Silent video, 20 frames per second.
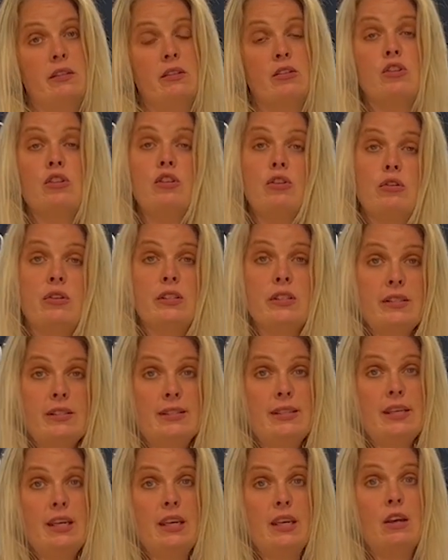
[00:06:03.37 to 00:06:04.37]
So you can
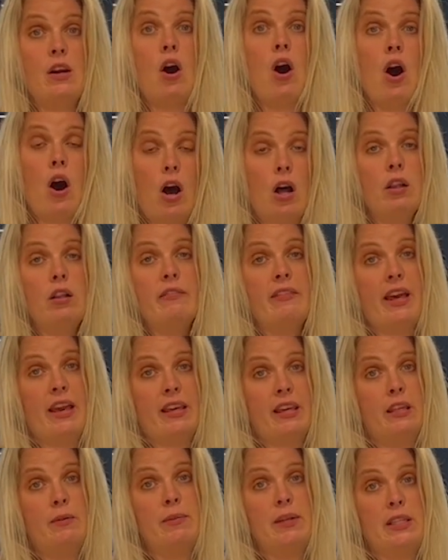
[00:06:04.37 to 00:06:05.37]
see all of that
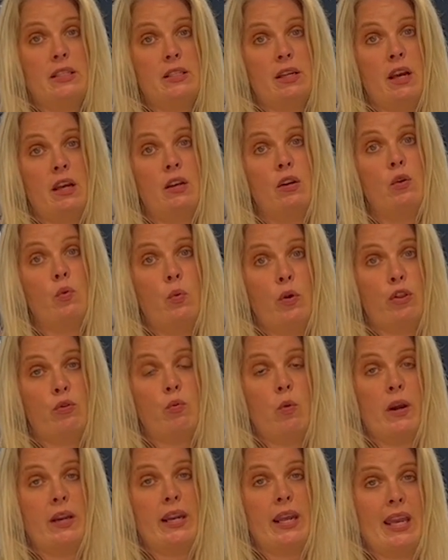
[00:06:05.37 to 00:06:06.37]
can be done with
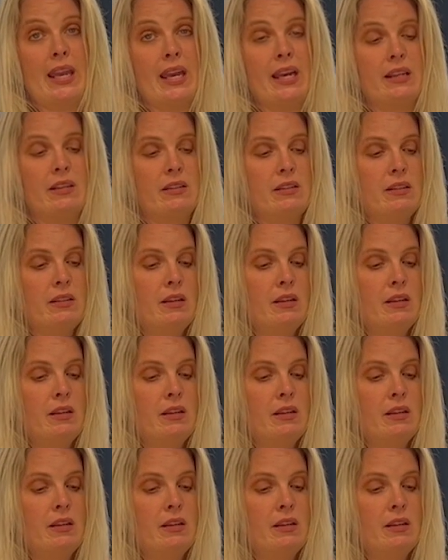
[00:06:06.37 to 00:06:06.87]
one hand.